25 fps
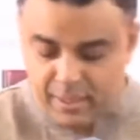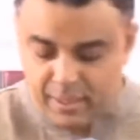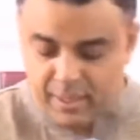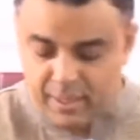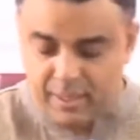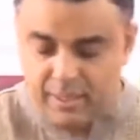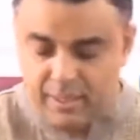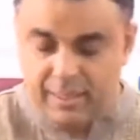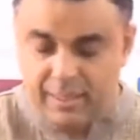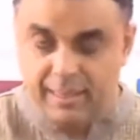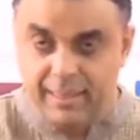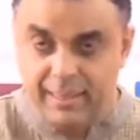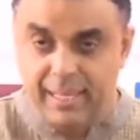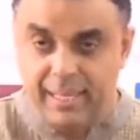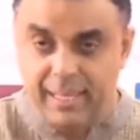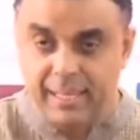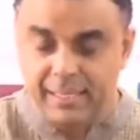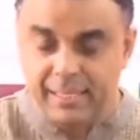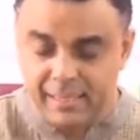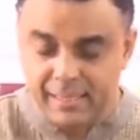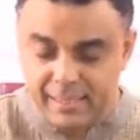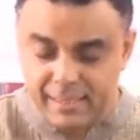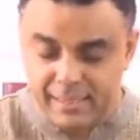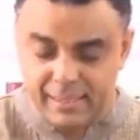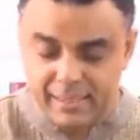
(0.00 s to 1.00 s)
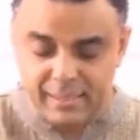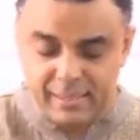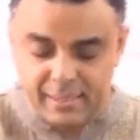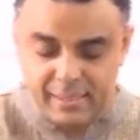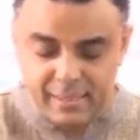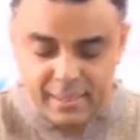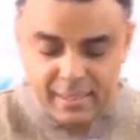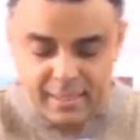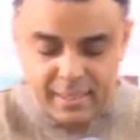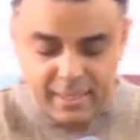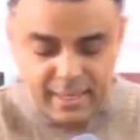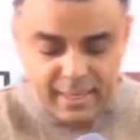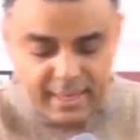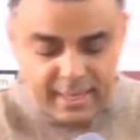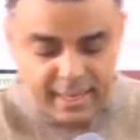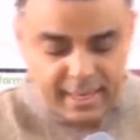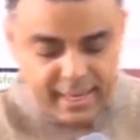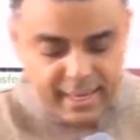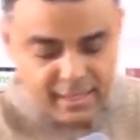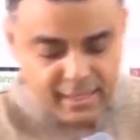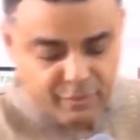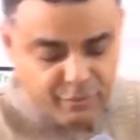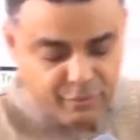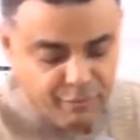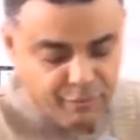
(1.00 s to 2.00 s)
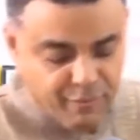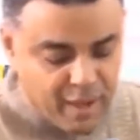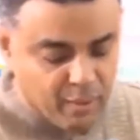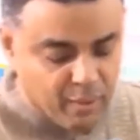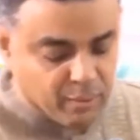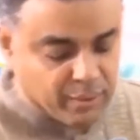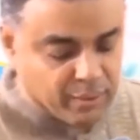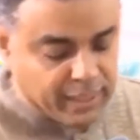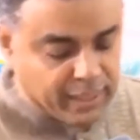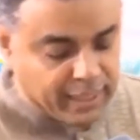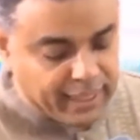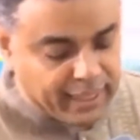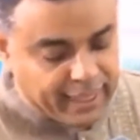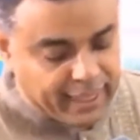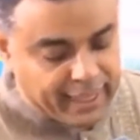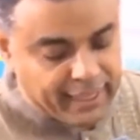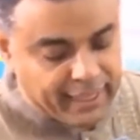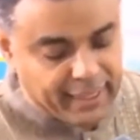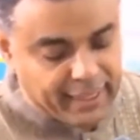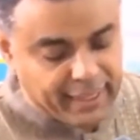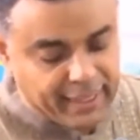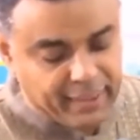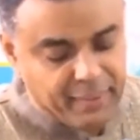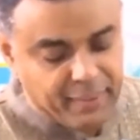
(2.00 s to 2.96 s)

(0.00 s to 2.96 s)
This is found clearly